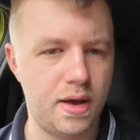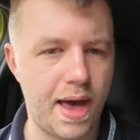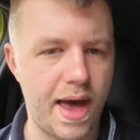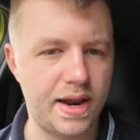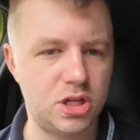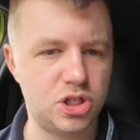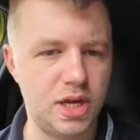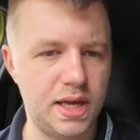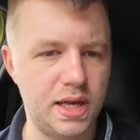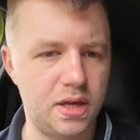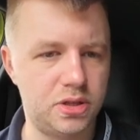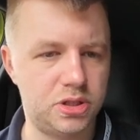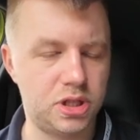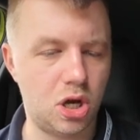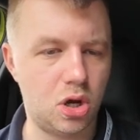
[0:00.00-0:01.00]
Energy,
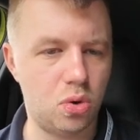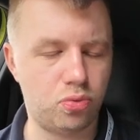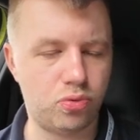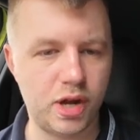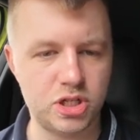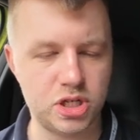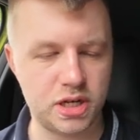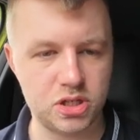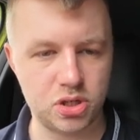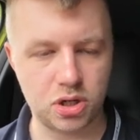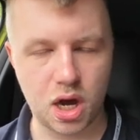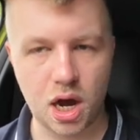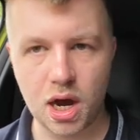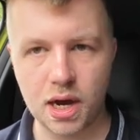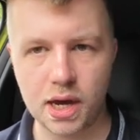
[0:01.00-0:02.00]
so regen is on
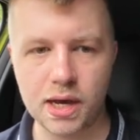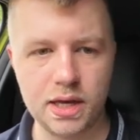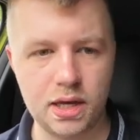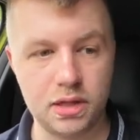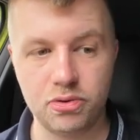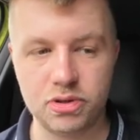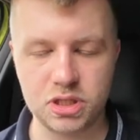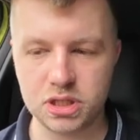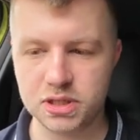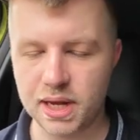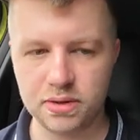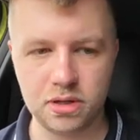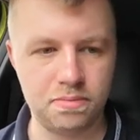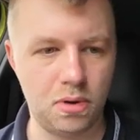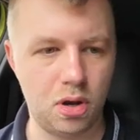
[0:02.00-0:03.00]
high. There is a
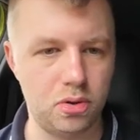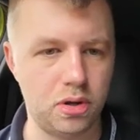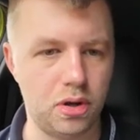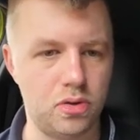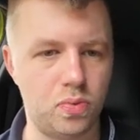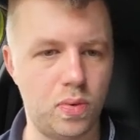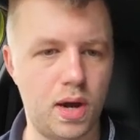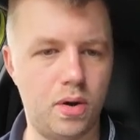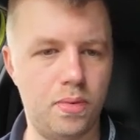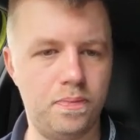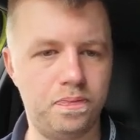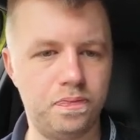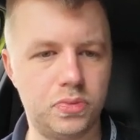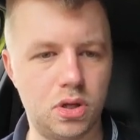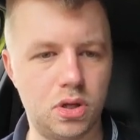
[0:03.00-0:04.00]
standard mode as well.
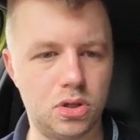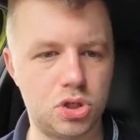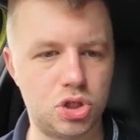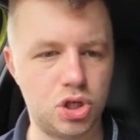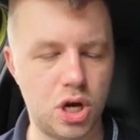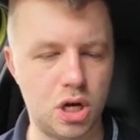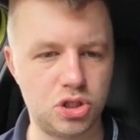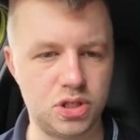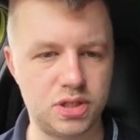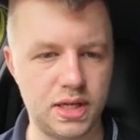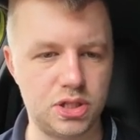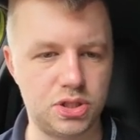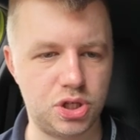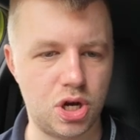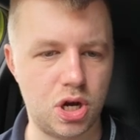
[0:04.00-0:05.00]
Charge and
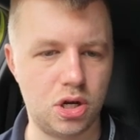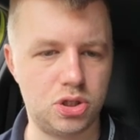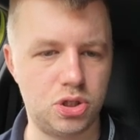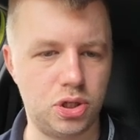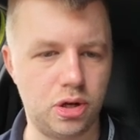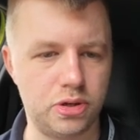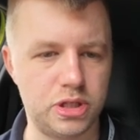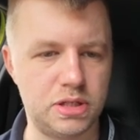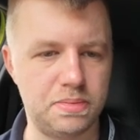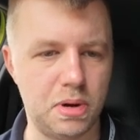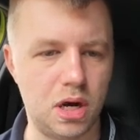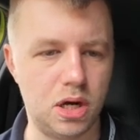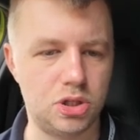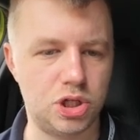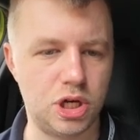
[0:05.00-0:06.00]
discharge, you've got
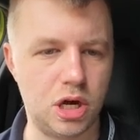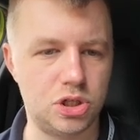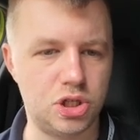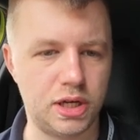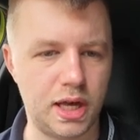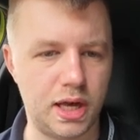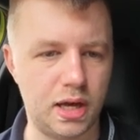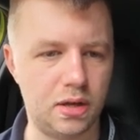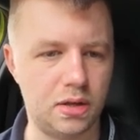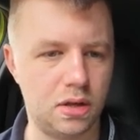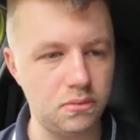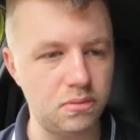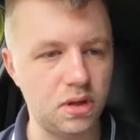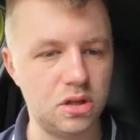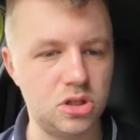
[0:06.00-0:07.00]
smart charging here.
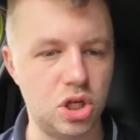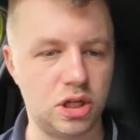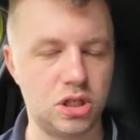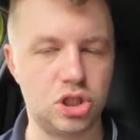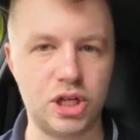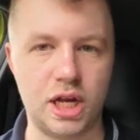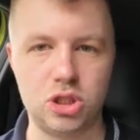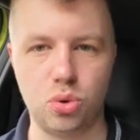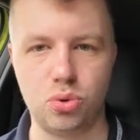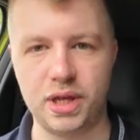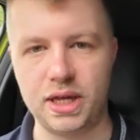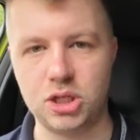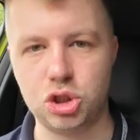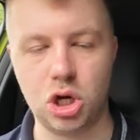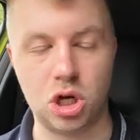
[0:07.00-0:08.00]
So you can schedule
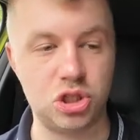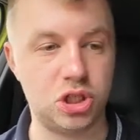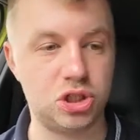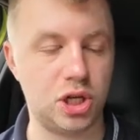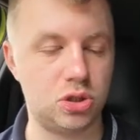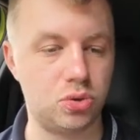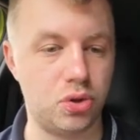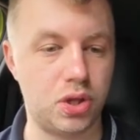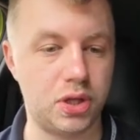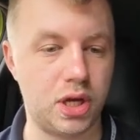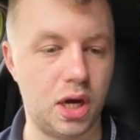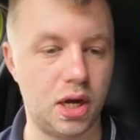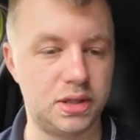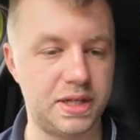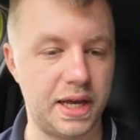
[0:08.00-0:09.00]
the charging schedule that the
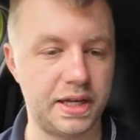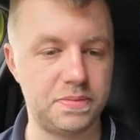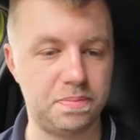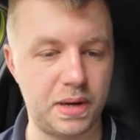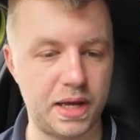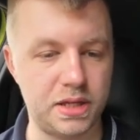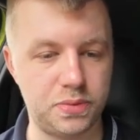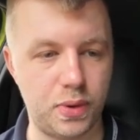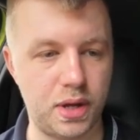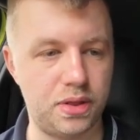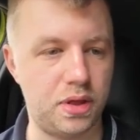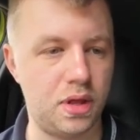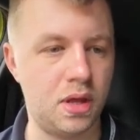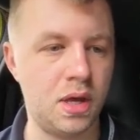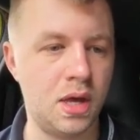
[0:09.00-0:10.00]
car takes place
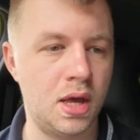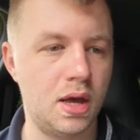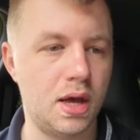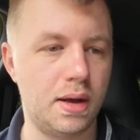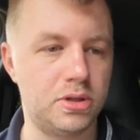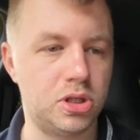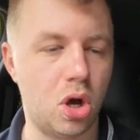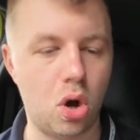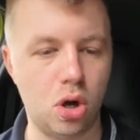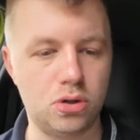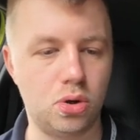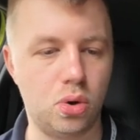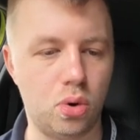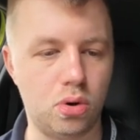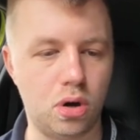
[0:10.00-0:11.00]
with, so
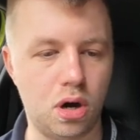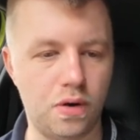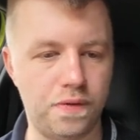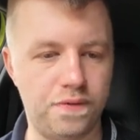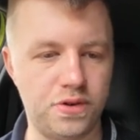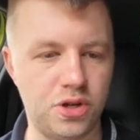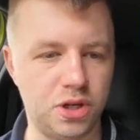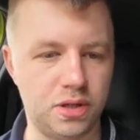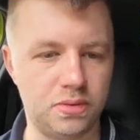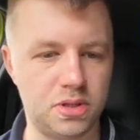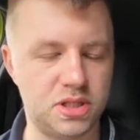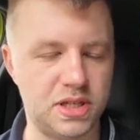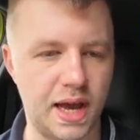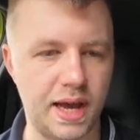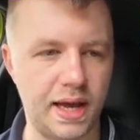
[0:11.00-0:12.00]
on or off, and you can
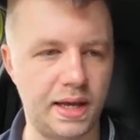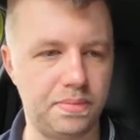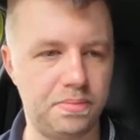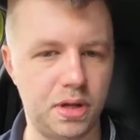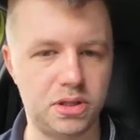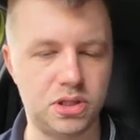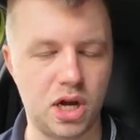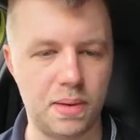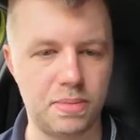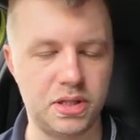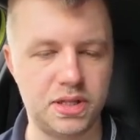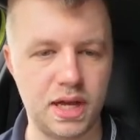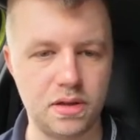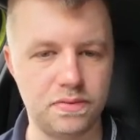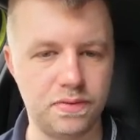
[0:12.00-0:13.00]
set a time
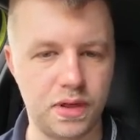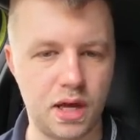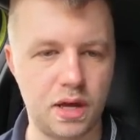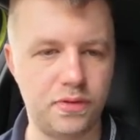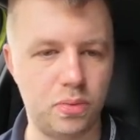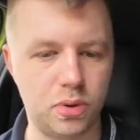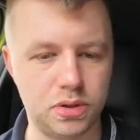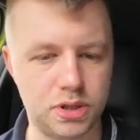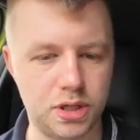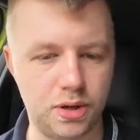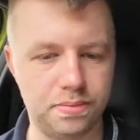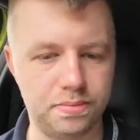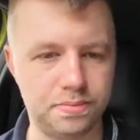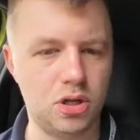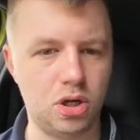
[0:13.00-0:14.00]
and date for that if you want
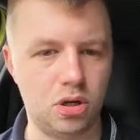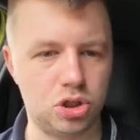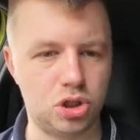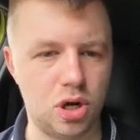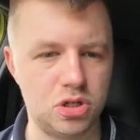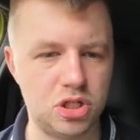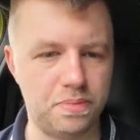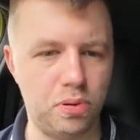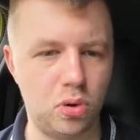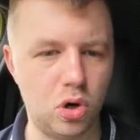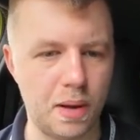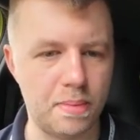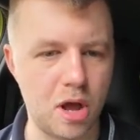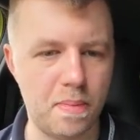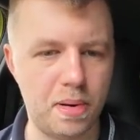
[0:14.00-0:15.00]
to. You've got charging
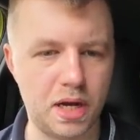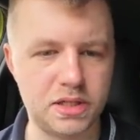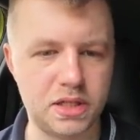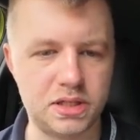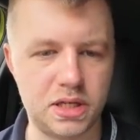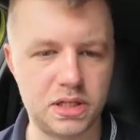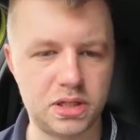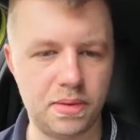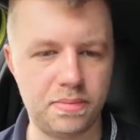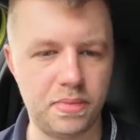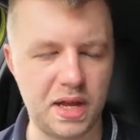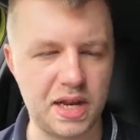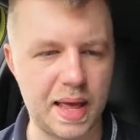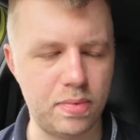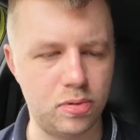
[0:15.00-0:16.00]
port immobilizer system,
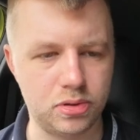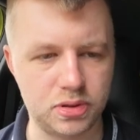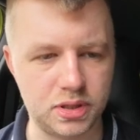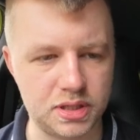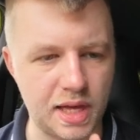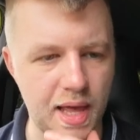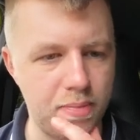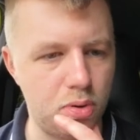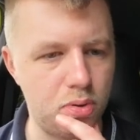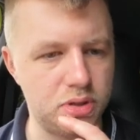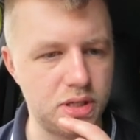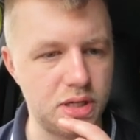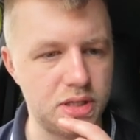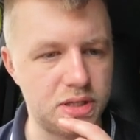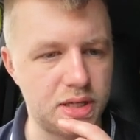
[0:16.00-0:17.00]
enabled or disabled,
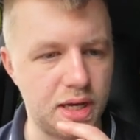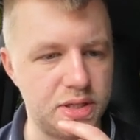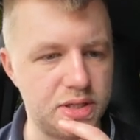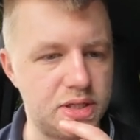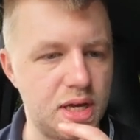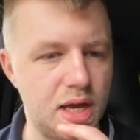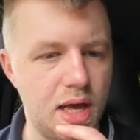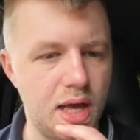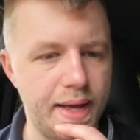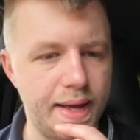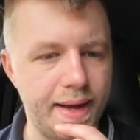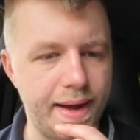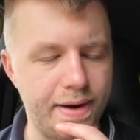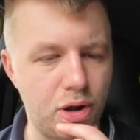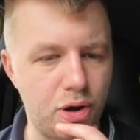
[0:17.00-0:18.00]
and it says
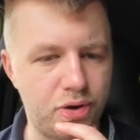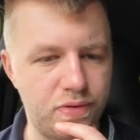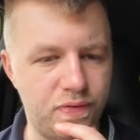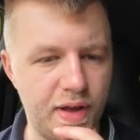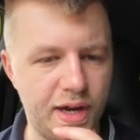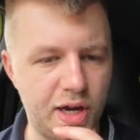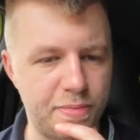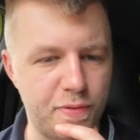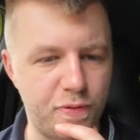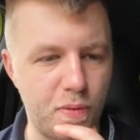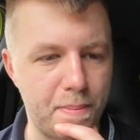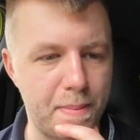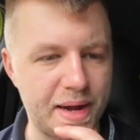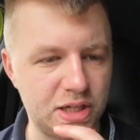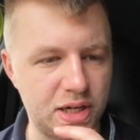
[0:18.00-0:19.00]
unlock the vehicle before
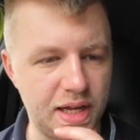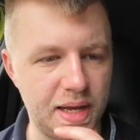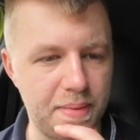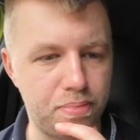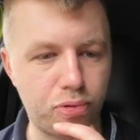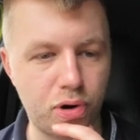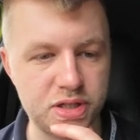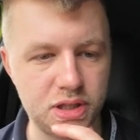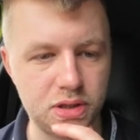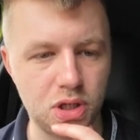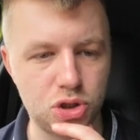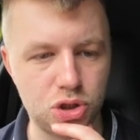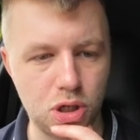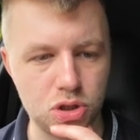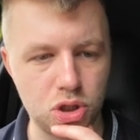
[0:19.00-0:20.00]
manually pressing the
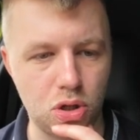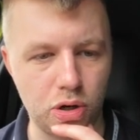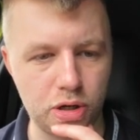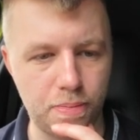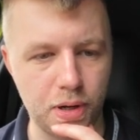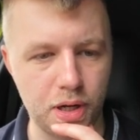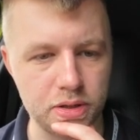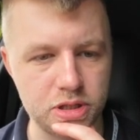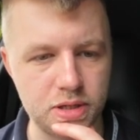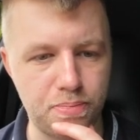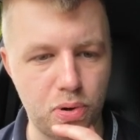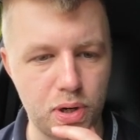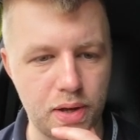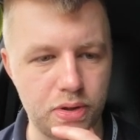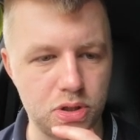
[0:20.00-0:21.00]
charger lock button to
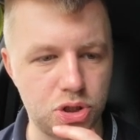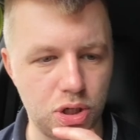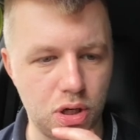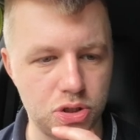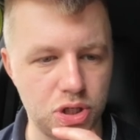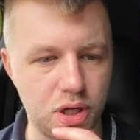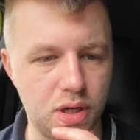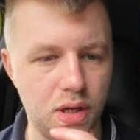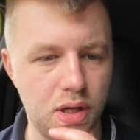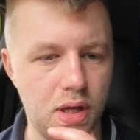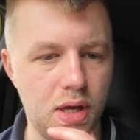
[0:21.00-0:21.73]
pull out the charger.